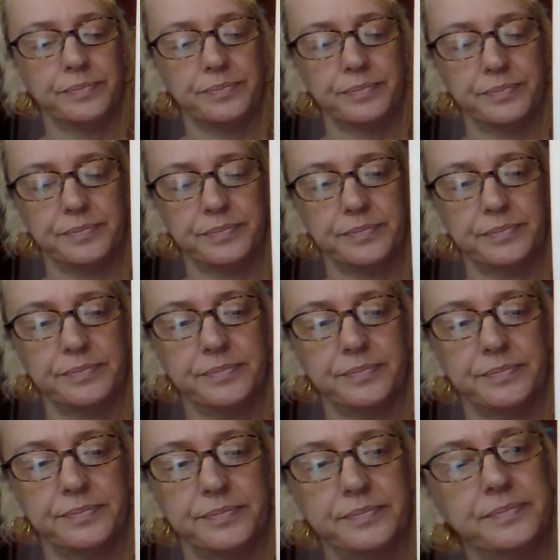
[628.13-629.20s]

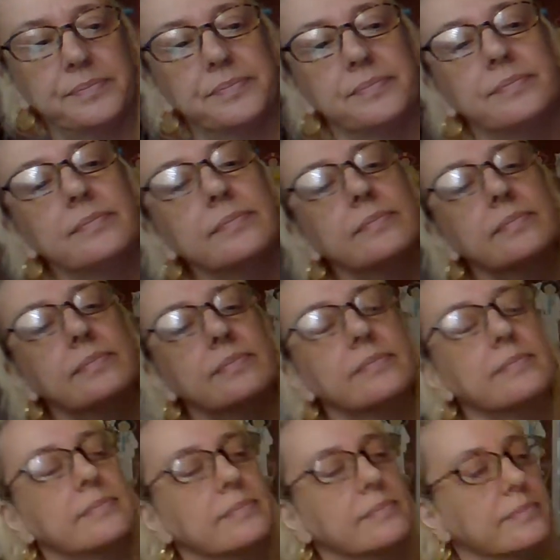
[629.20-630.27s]

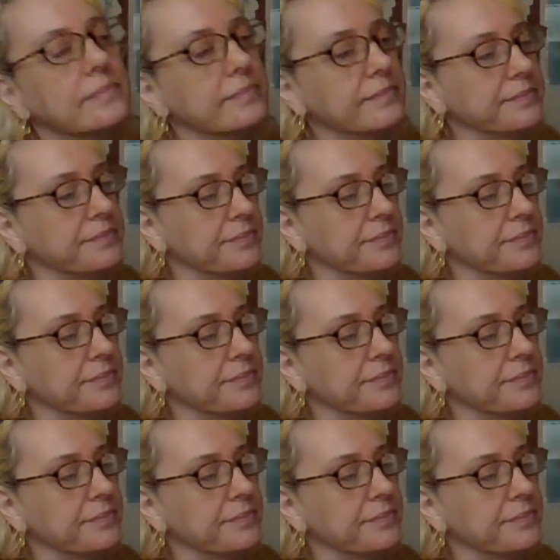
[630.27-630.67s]
Nobody speaks.